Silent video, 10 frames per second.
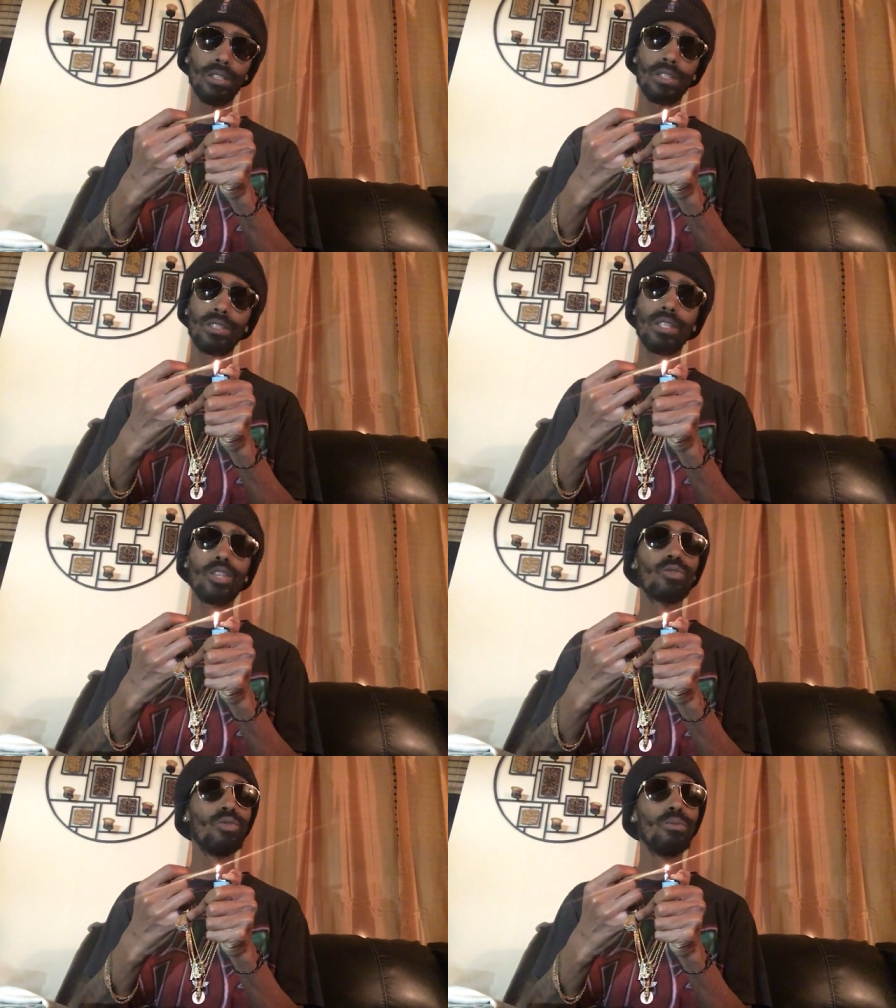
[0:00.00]
to stay
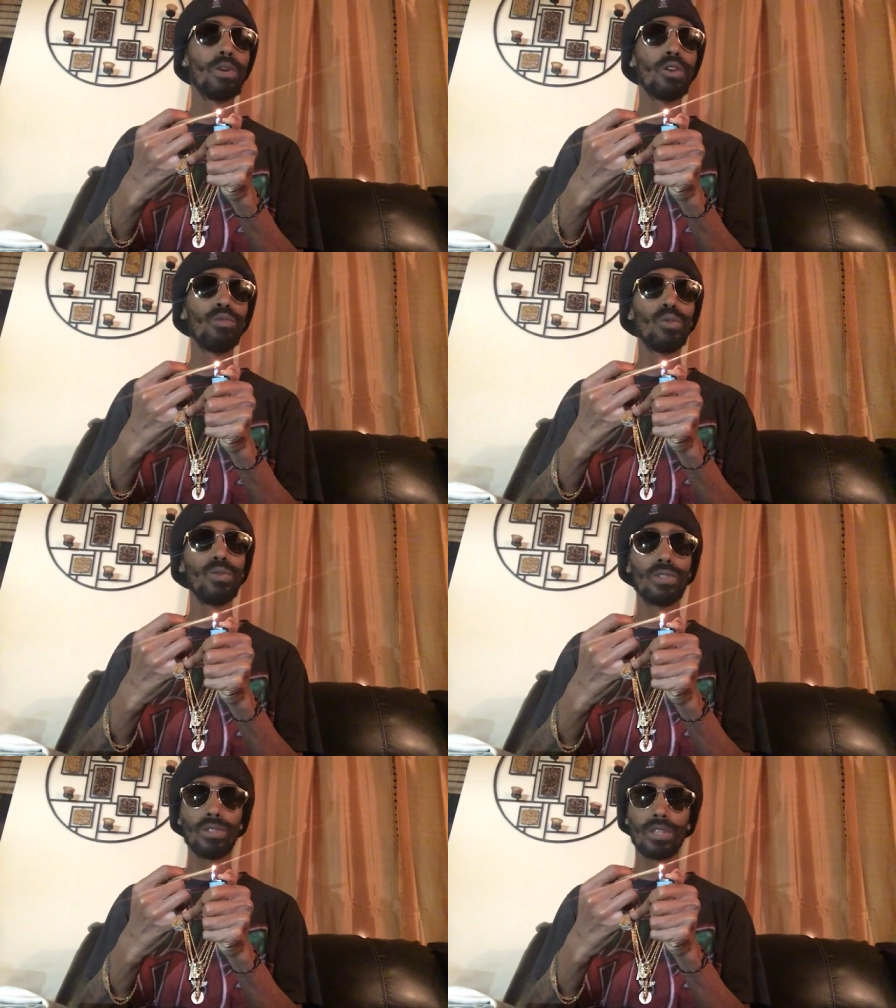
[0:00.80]
true to my
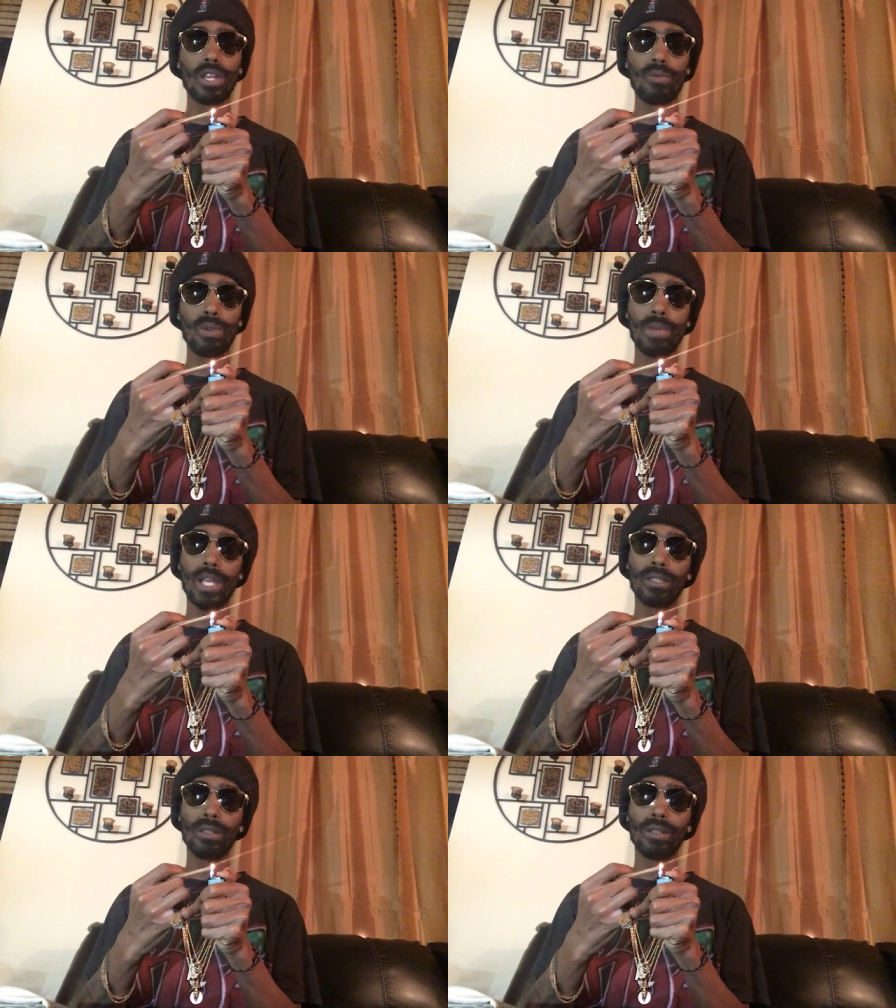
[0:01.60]
roots. I went
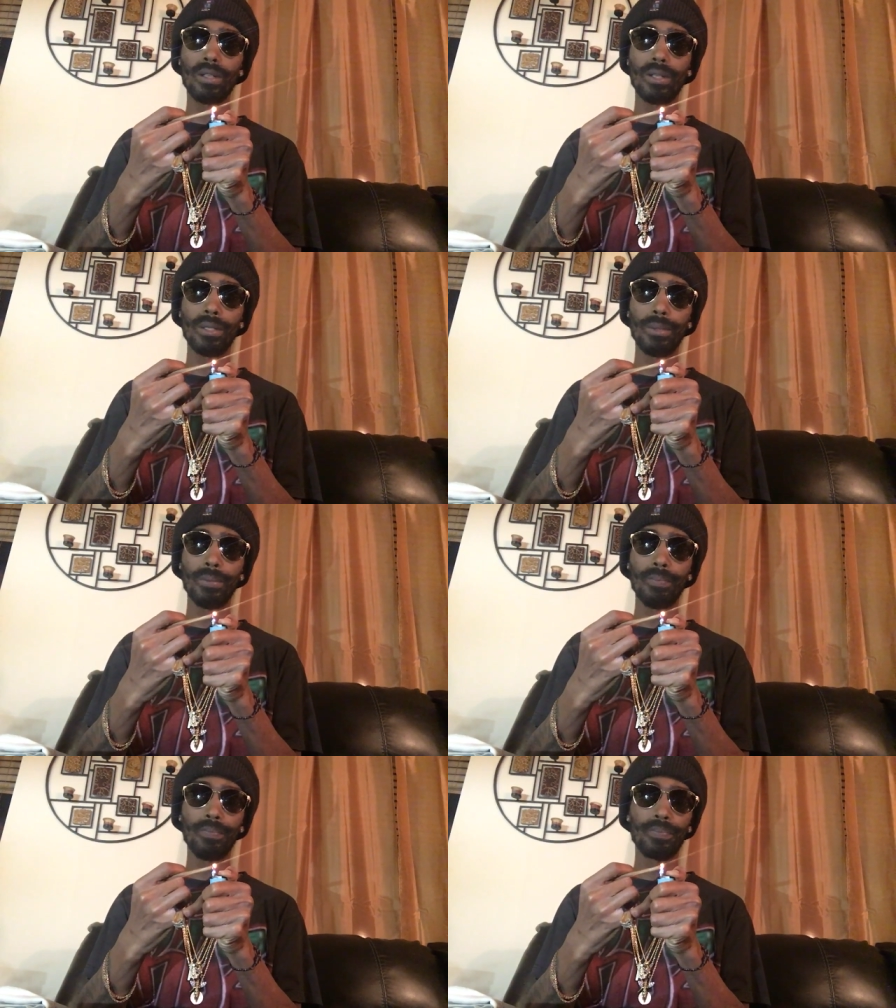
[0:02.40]
back to um,